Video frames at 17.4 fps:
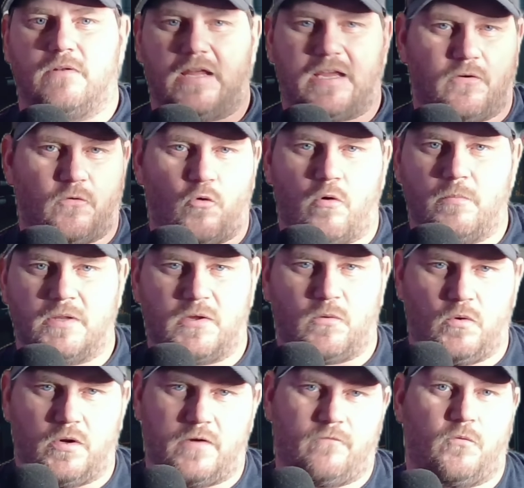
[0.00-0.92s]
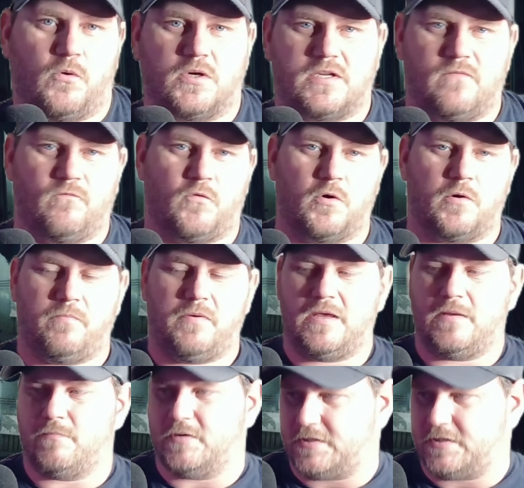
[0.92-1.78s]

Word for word: like it normally would at 1440p.